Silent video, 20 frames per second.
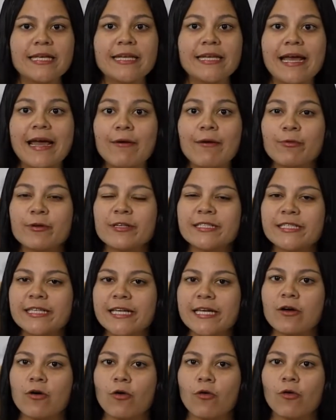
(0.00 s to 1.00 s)
in every
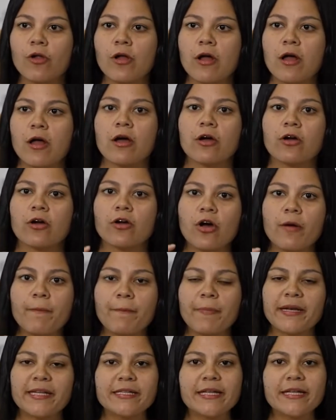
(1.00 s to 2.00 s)
single
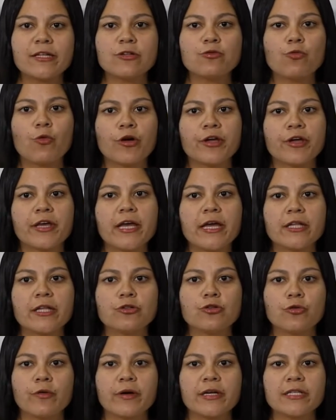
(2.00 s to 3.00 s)
company that is working
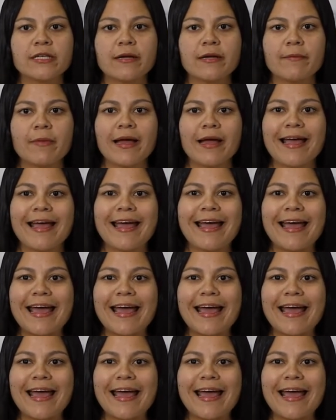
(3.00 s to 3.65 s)
in tourism,